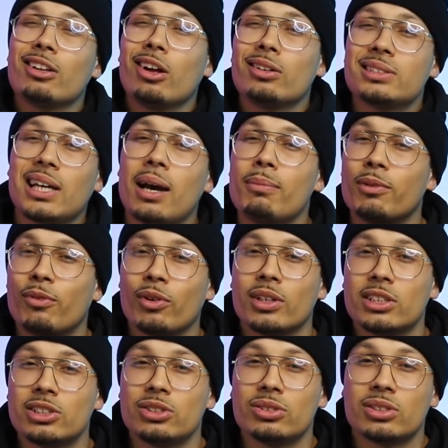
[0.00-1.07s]
a long time before
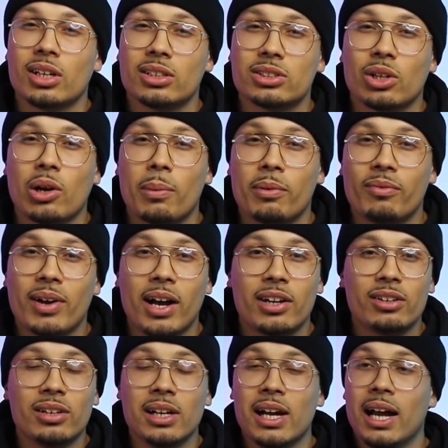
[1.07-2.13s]
this shoe starts to go up in
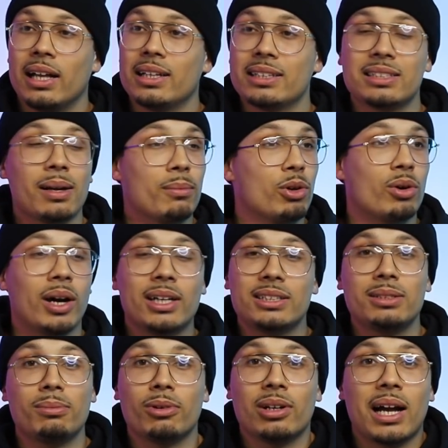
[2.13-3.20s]
value, unless some
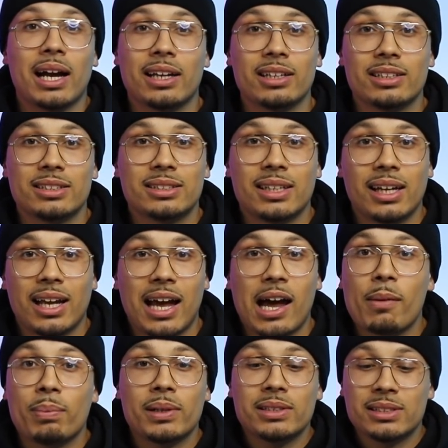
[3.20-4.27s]
crazy miraculous thing
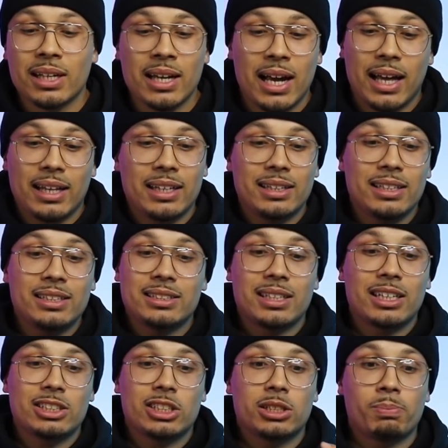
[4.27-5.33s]
happens and then these
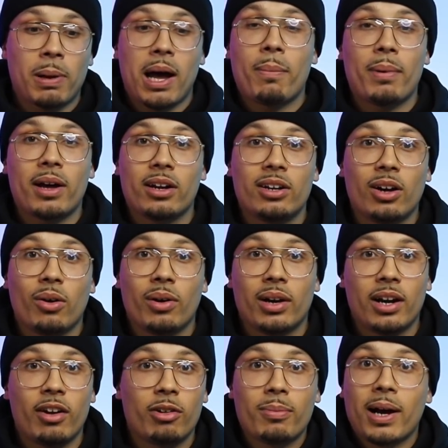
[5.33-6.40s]
things just pop out of nowhere
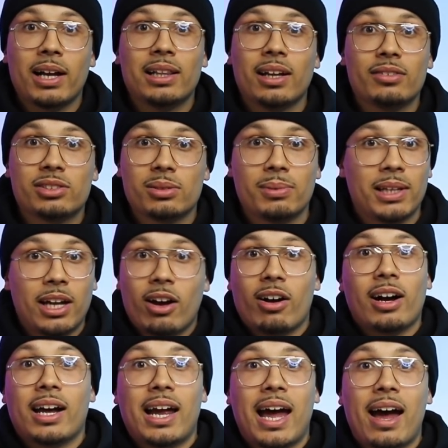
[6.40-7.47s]
and everybody loves them and they
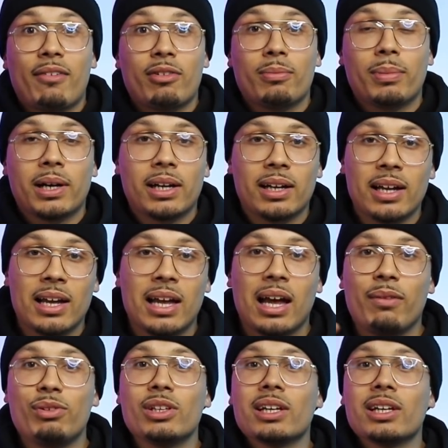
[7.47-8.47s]
all gotta have them. But if